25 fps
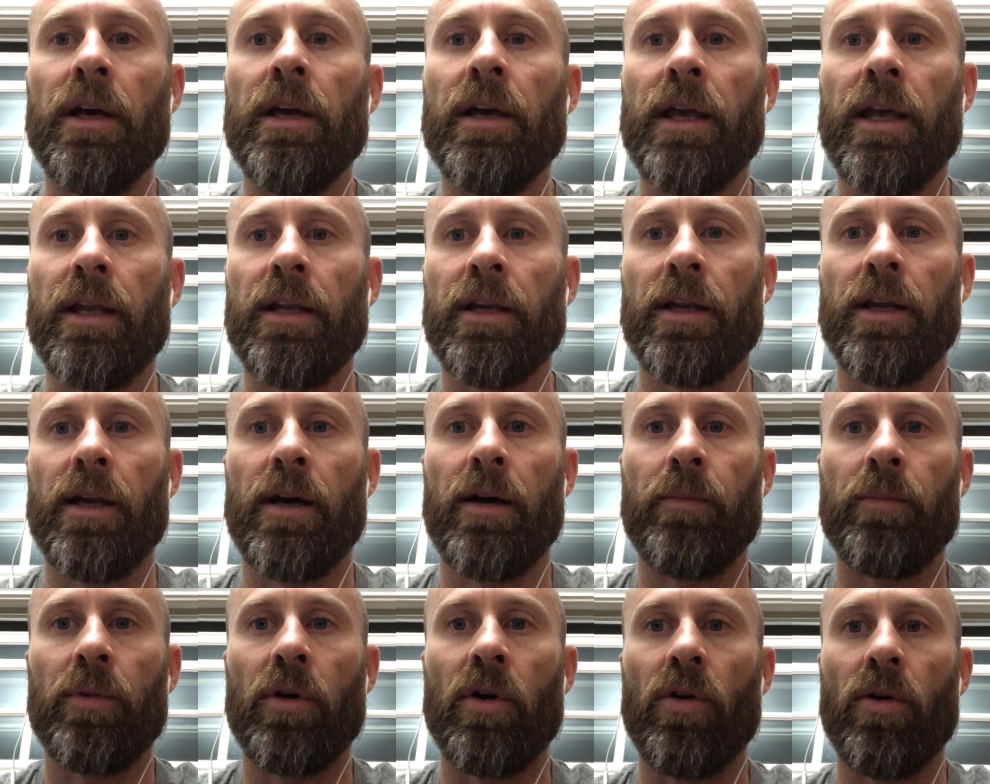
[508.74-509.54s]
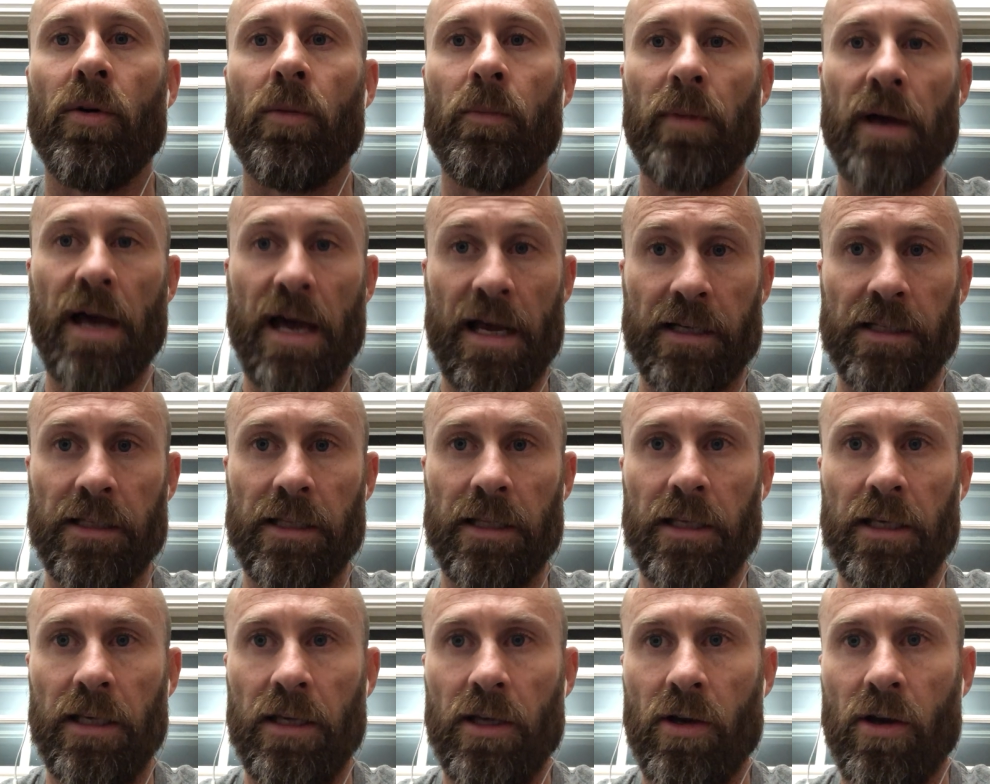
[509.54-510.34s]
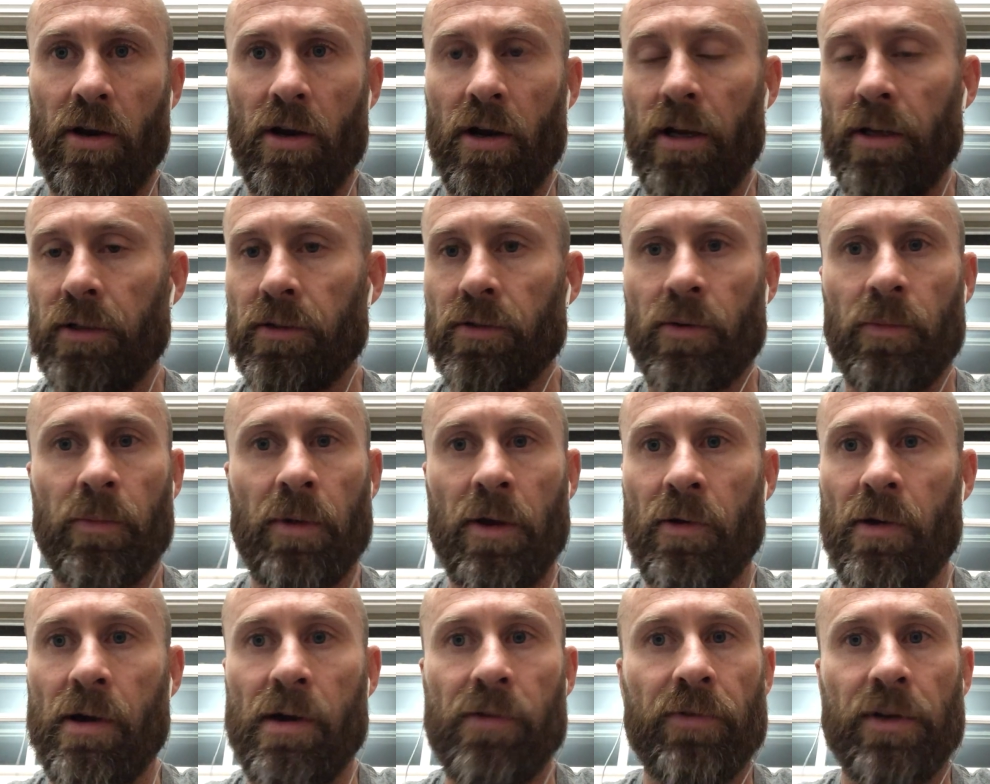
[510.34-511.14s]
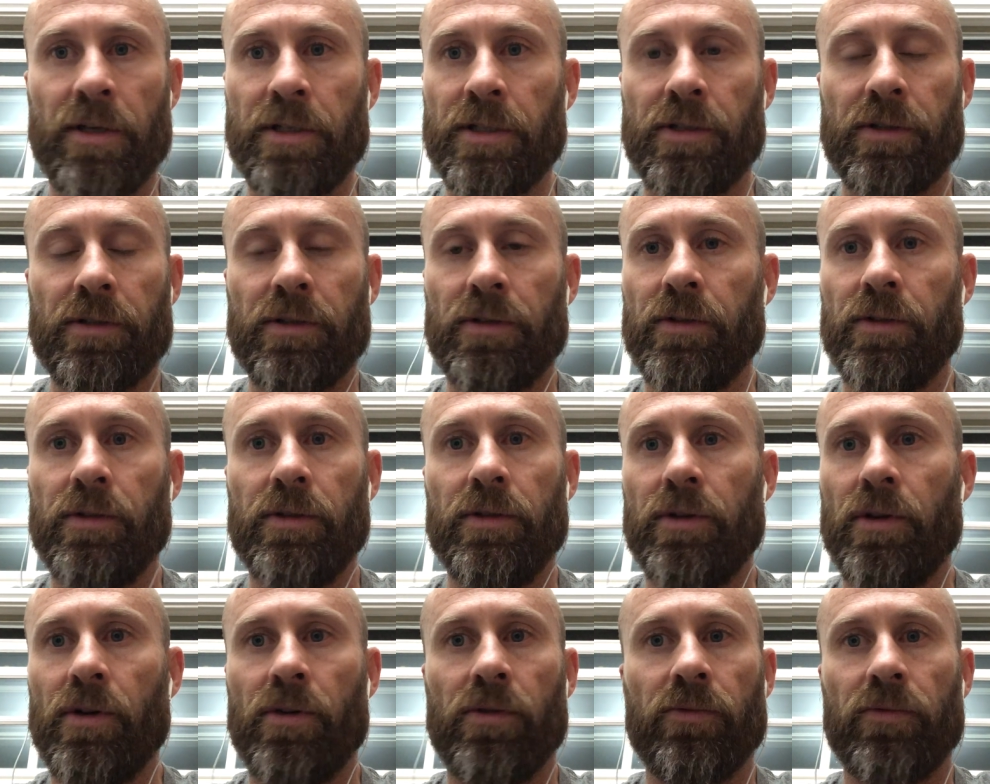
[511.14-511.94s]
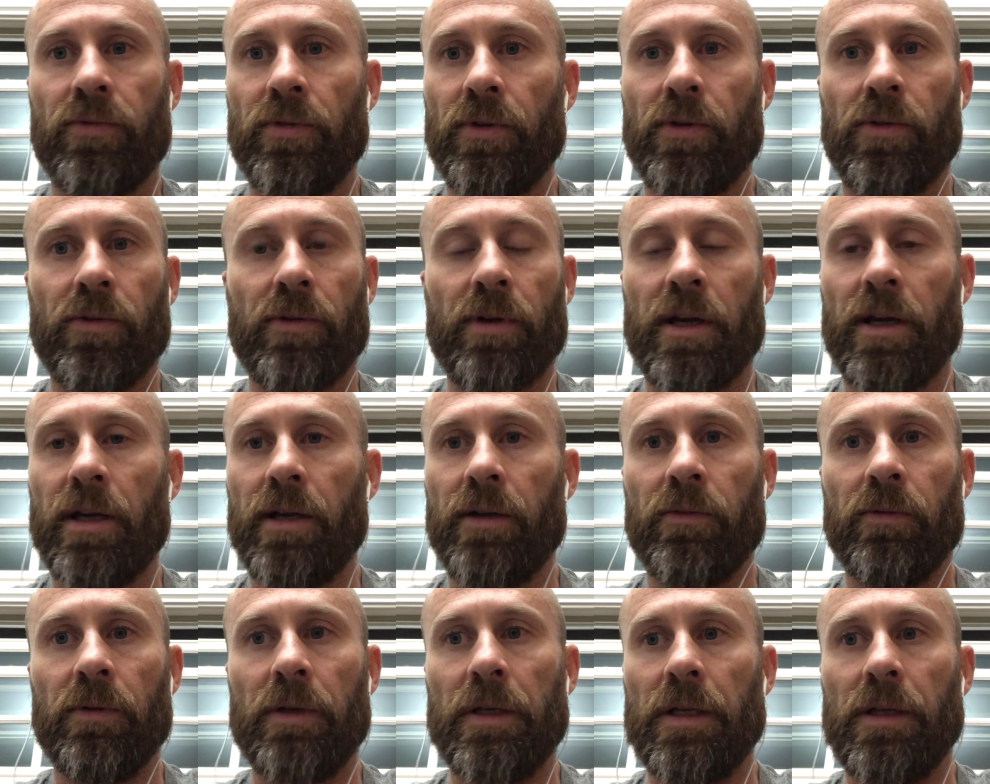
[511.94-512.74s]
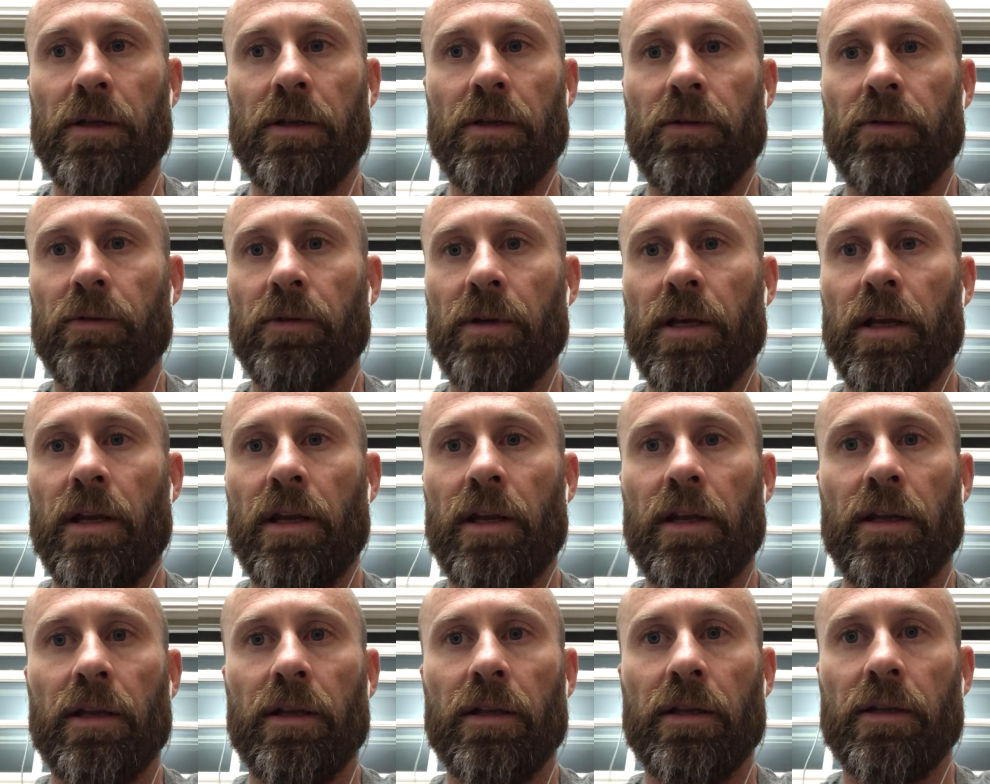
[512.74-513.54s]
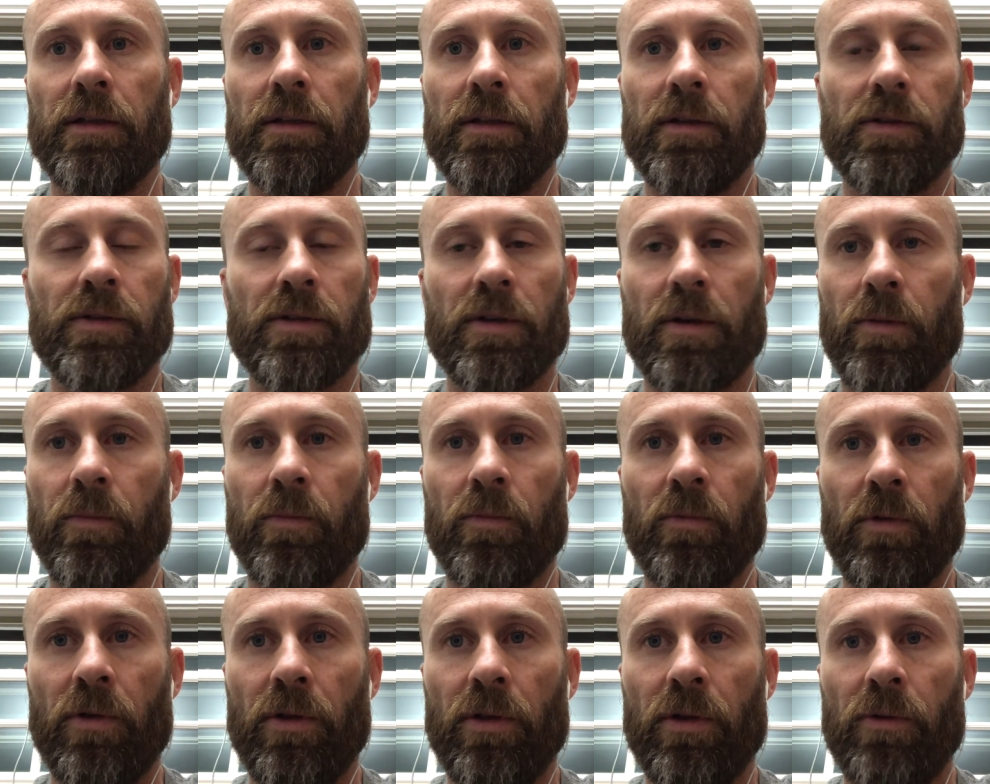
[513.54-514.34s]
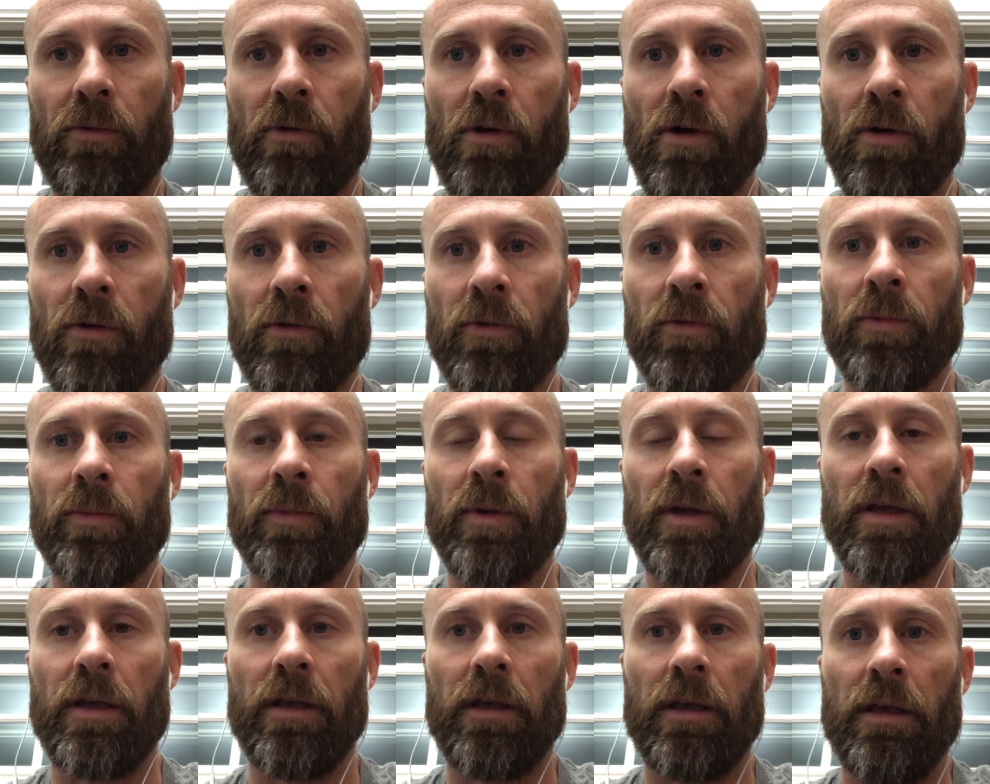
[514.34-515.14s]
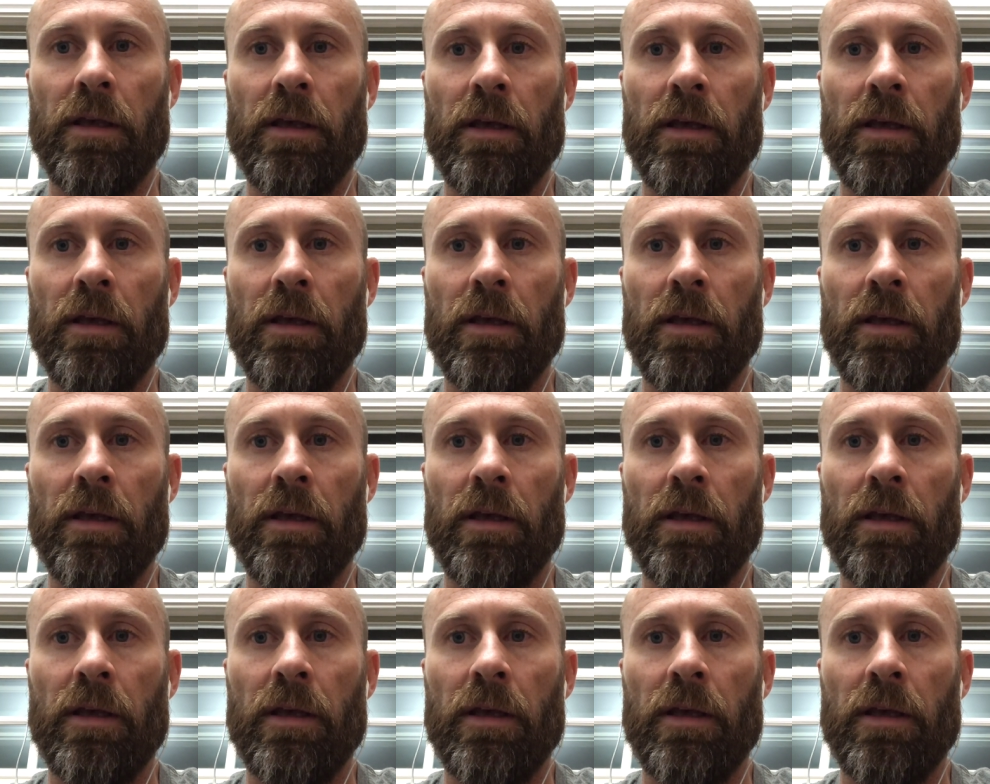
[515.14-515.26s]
Ended up going back to the ER. I told my wife, I just don't feel right. We gotta, there's something really wrong with me.